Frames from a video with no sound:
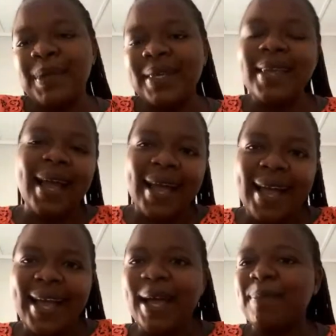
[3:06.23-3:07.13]

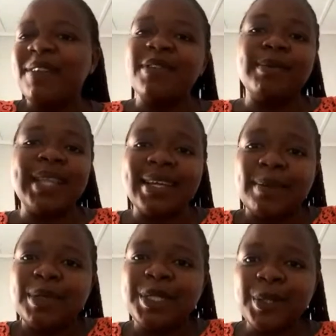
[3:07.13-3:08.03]
Yeah, apart from that,
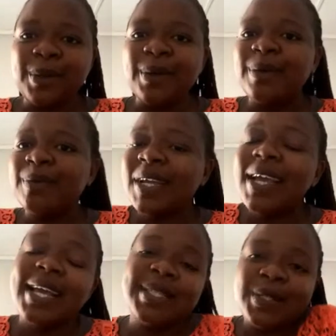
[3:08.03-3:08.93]
I'm also
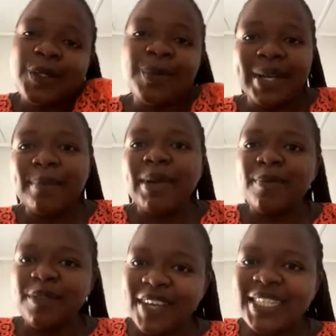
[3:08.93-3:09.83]
a social worker by
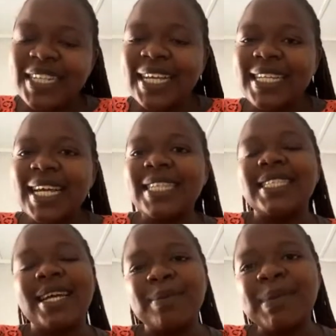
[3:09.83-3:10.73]
profession, and
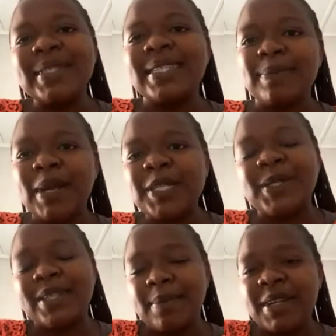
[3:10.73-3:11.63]
I'm mostly
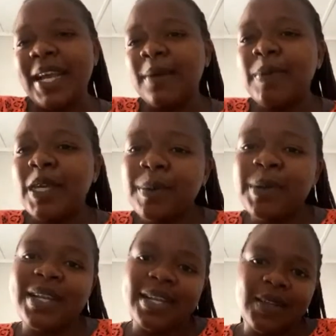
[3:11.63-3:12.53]
passionate about young
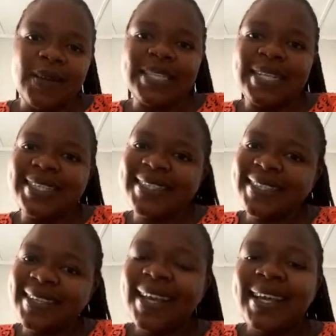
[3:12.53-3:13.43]
people and
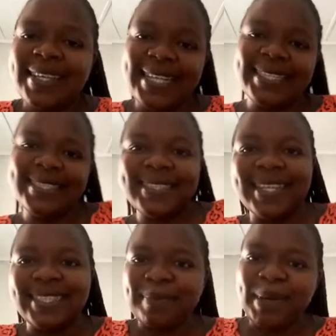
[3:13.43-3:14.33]
adolescents. Yes,
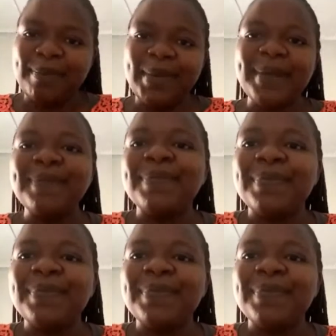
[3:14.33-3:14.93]
that's about me.